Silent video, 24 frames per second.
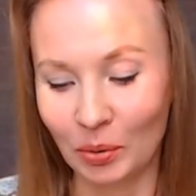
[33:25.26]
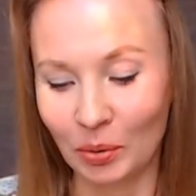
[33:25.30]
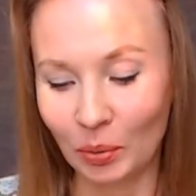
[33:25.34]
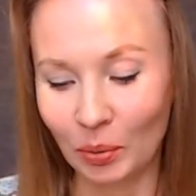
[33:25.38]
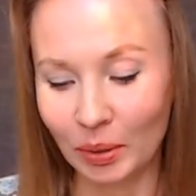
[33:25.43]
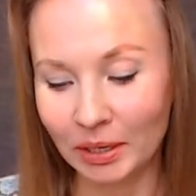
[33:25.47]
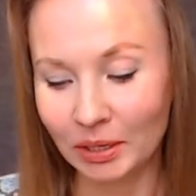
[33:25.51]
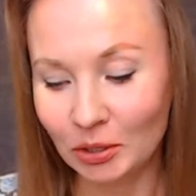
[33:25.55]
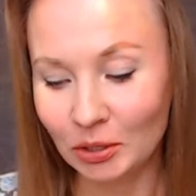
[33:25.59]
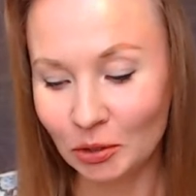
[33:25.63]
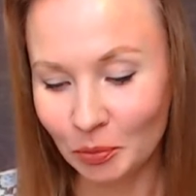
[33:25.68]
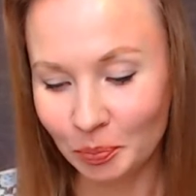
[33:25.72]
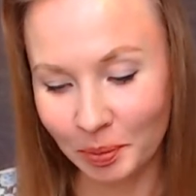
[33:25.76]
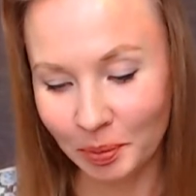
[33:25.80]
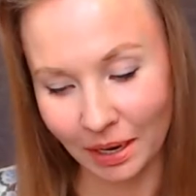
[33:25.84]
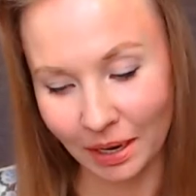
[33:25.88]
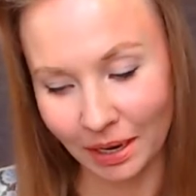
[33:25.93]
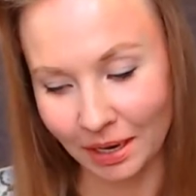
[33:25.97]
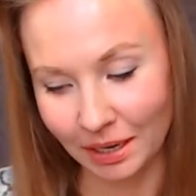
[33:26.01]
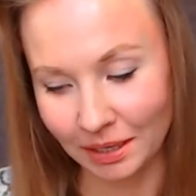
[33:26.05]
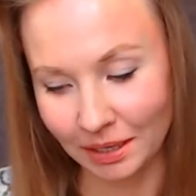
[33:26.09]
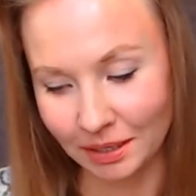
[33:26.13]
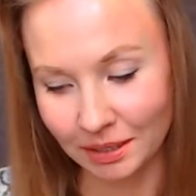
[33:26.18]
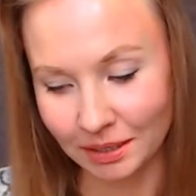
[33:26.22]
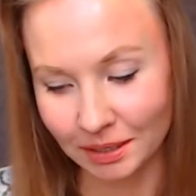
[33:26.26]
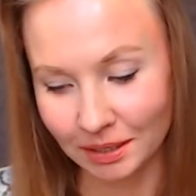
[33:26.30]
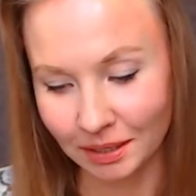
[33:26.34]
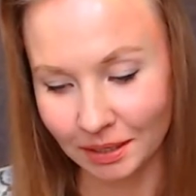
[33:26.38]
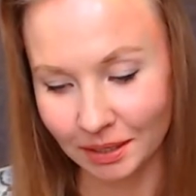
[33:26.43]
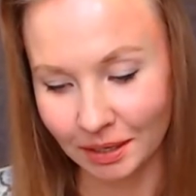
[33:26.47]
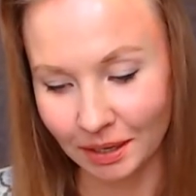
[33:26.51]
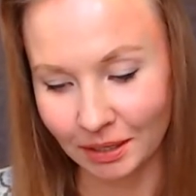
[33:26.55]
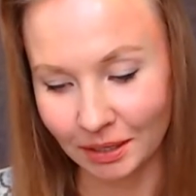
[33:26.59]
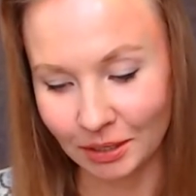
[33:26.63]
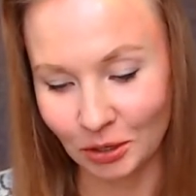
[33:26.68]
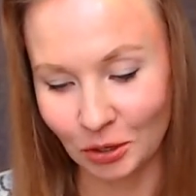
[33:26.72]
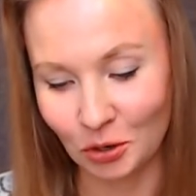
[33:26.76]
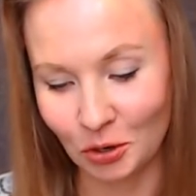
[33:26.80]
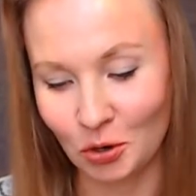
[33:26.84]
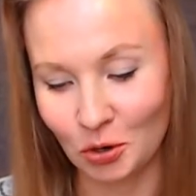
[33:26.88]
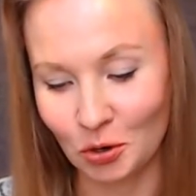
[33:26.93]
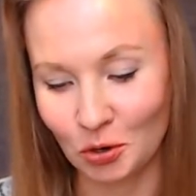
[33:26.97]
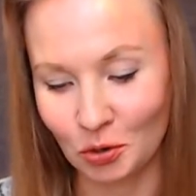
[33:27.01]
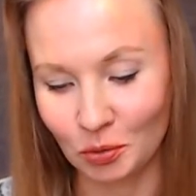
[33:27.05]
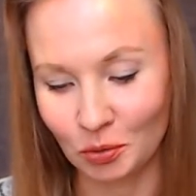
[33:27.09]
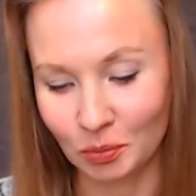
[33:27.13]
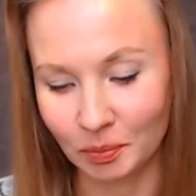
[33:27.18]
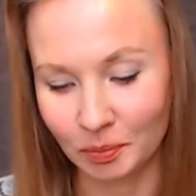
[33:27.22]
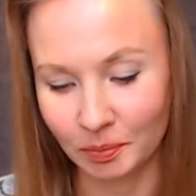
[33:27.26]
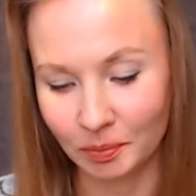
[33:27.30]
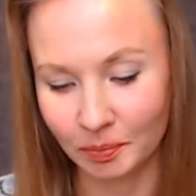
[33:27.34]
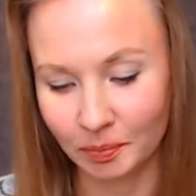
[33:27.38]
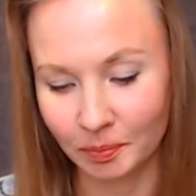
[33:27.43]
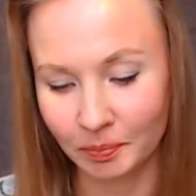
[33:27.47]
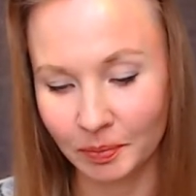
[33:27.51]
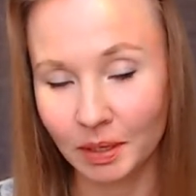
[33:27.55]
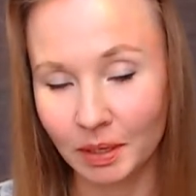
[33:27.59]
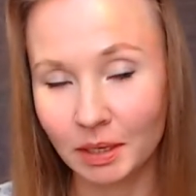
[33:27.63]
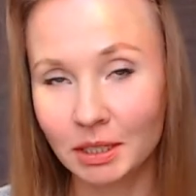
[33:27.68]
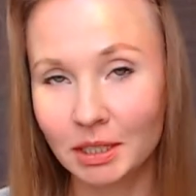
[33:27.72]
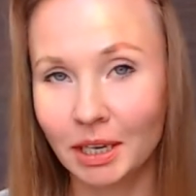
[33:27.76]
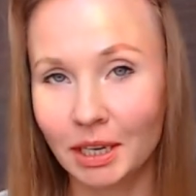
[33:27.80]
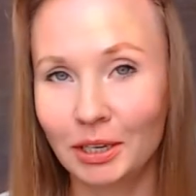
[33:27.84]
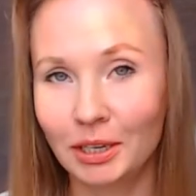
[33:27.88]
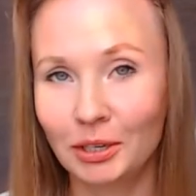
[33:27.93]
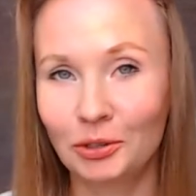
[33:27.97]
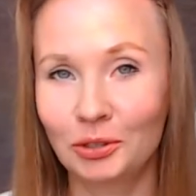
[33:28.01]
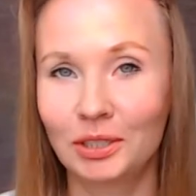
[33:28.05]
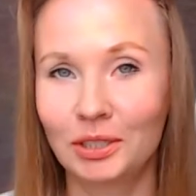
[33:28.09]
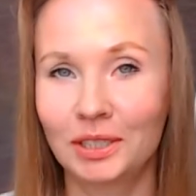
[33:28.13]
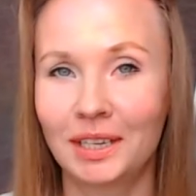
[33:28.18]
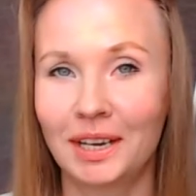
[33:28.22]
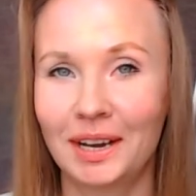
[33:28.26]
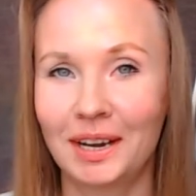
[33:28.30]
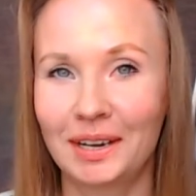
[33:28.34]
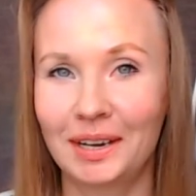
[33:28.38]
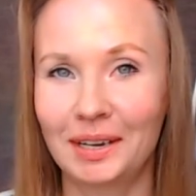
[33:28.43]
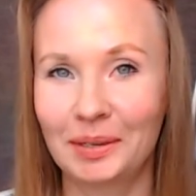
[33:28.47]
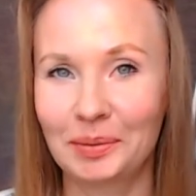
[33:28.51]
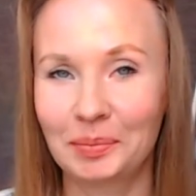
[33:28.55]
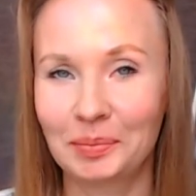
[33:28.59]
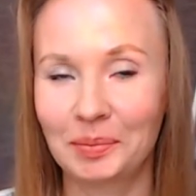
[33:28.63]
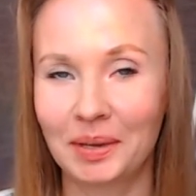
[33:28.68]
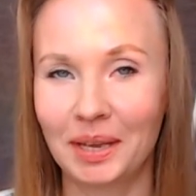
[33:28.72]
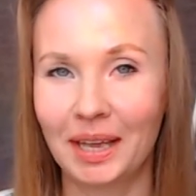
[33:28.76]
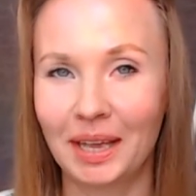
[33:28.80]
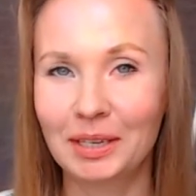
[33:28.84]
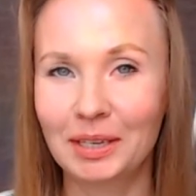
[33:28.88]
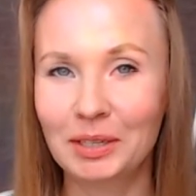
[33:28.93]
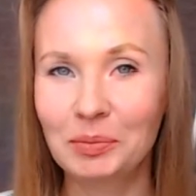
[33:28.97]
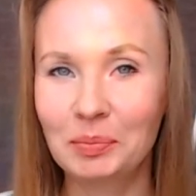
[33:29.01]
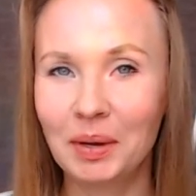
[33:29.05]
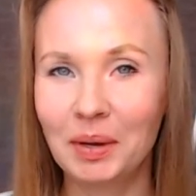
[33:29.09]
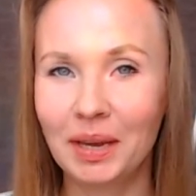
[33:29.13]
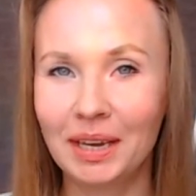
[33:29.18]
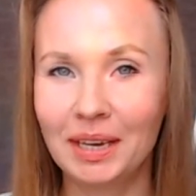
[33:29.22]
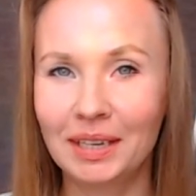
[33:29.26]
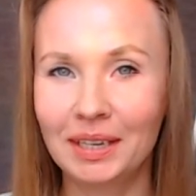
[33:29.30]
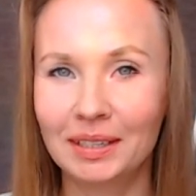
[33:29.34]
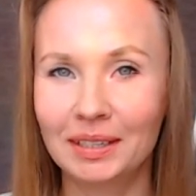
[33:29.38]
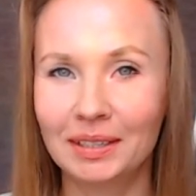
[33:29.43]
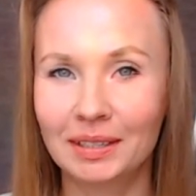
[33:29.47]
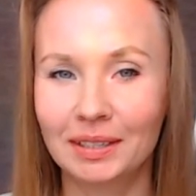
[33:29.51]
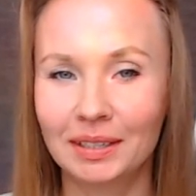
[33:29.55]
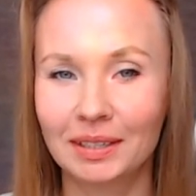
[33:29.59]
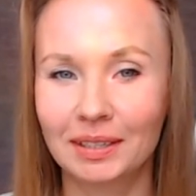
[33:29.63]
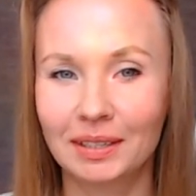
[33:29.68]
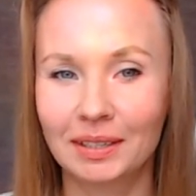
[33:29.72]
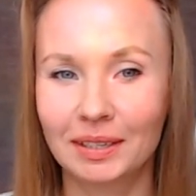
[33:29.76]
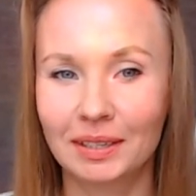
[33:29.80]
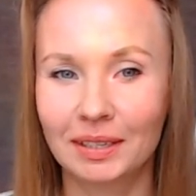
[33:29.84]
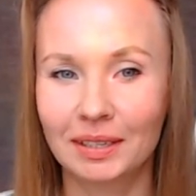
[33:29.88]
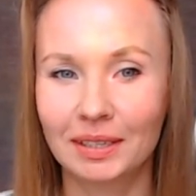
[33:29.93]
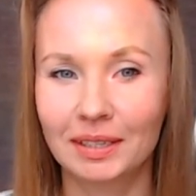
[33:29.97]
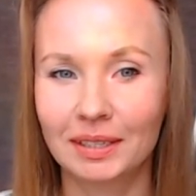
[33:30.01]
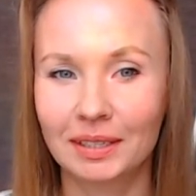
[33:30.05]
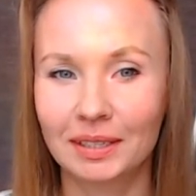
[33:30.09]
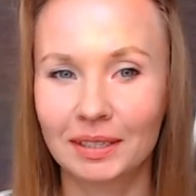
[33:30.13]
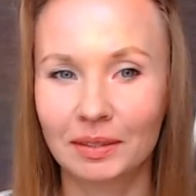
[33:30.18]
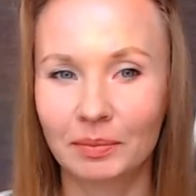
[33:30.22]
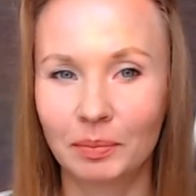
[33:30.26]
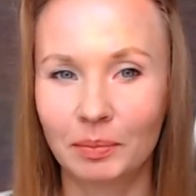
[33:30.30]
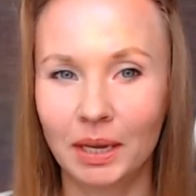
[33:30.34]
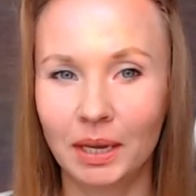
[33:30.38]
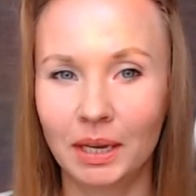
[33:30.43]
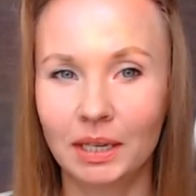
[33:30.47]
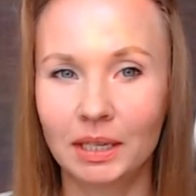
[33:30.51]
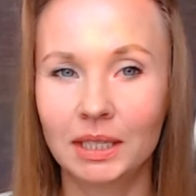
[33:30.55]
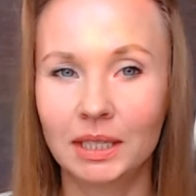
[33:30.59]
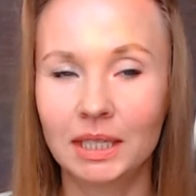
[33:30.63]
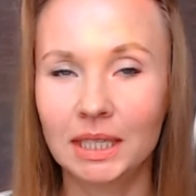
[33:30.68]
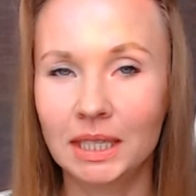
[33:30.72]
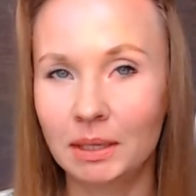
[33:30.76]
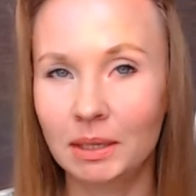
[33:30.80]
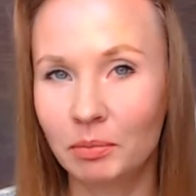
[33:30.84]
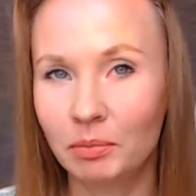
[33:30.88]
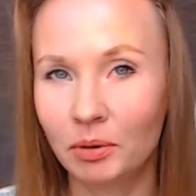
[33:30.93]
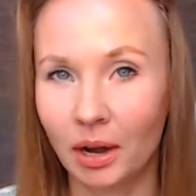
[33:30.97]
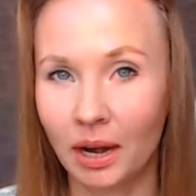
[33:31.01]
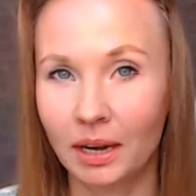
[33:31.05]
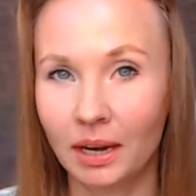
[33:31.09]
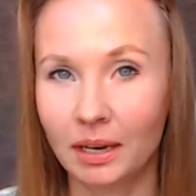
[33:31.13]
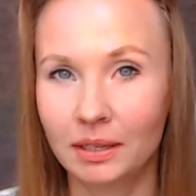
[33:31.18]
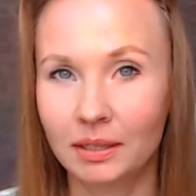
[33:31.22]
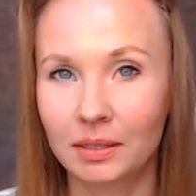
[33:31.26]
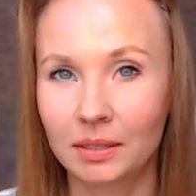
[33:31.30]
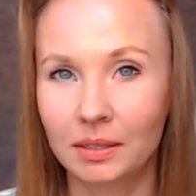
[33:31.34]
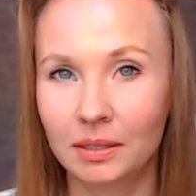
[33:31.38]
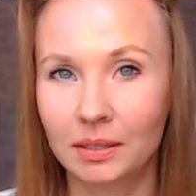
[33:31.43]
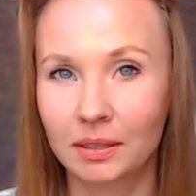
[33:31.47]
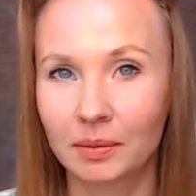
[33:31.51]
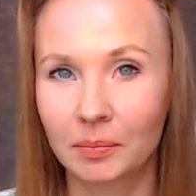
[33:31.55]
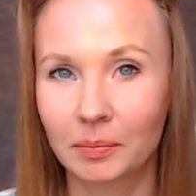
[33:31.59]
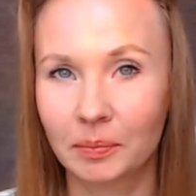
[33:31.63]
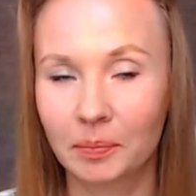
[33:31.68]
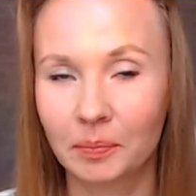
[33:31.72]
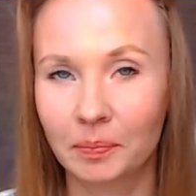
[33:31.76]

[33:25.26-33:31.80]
When you paint at home, take your time and make make tea breaks